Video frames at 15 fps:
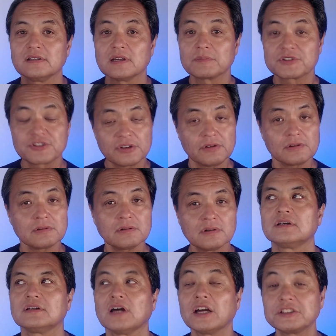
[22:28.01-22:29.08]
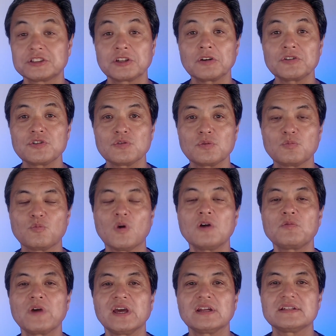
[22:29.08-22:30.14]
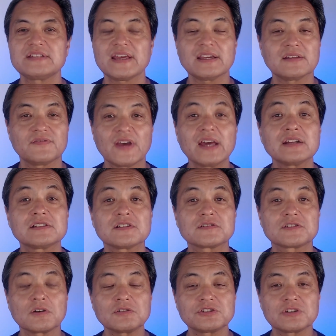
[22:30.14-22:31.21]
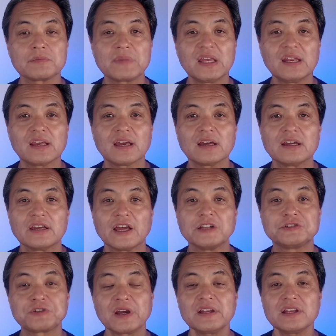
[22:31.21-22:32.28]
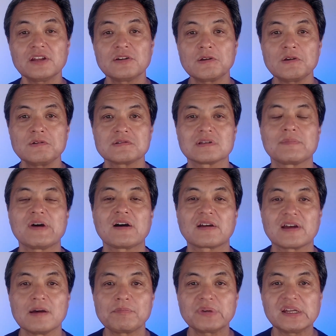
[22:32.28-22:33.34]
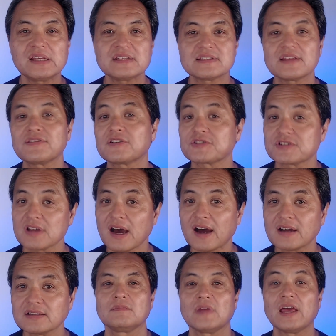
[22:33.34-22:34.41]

Number two, I showed you one way to take advantage of social media and trending news about companies and their stocks,